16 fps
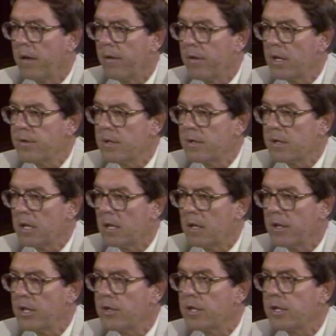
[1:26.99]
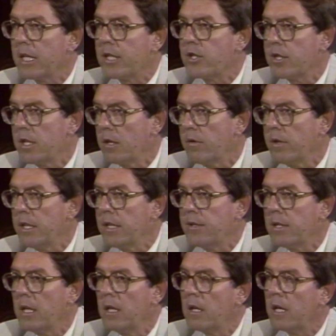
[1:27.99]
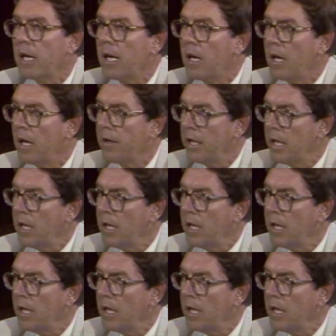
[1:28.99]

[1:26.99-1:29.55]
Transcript: This is a serious, an